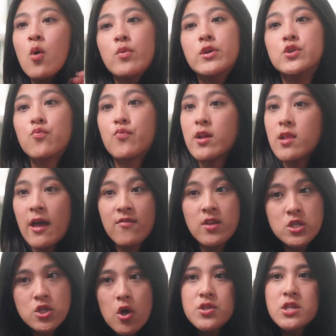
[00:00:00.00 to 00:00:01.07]
we do real life
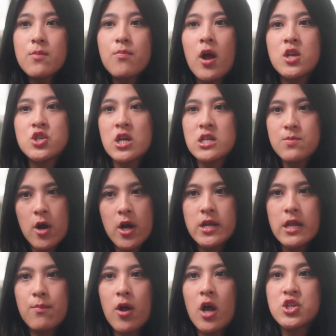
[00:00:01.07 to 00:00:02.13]
consulting projects,
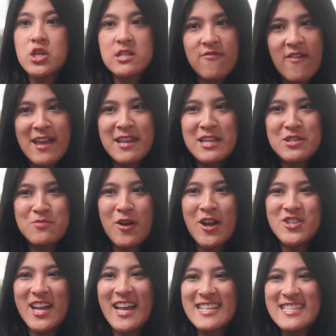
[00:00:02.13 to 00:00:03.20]
marketing projects, finance
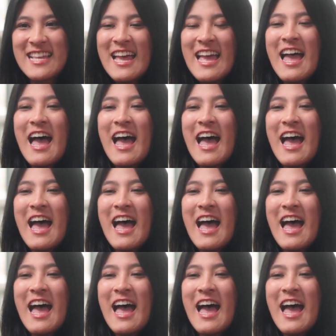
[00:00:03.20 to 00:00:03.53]
projects,